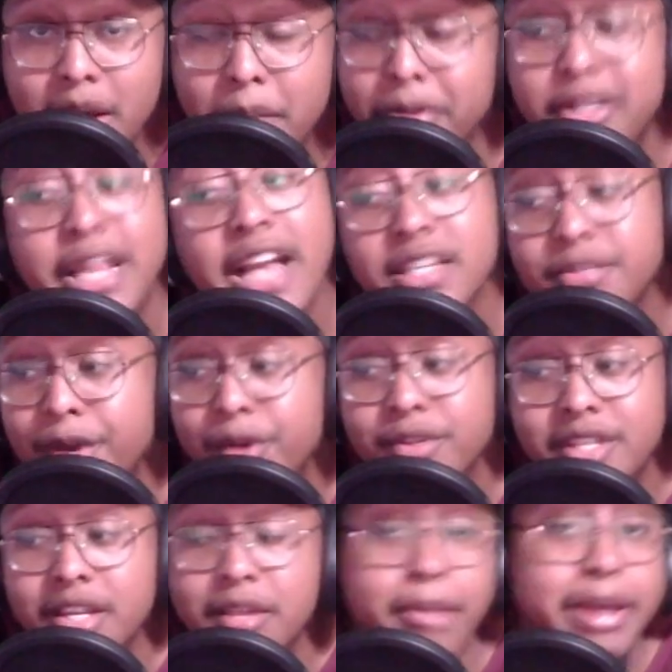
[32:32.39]
But Dax Milne
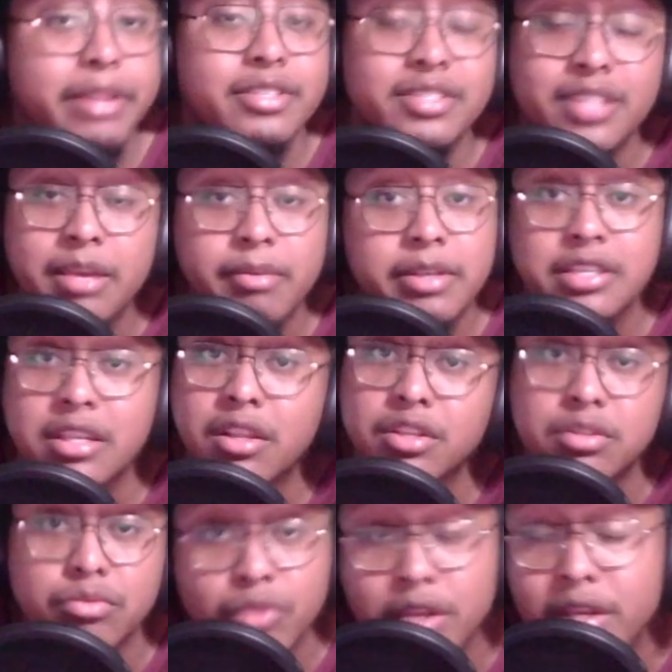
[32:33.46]
is going to make this team because he
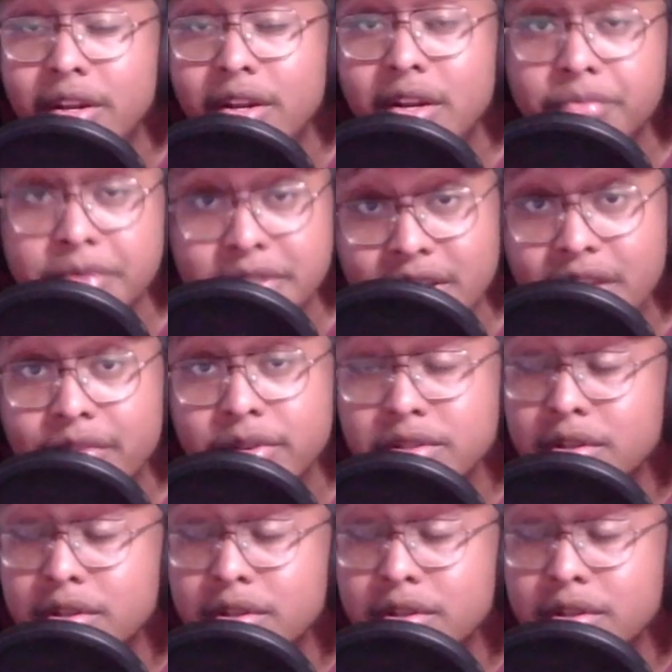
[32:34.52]
looks really good at receiver,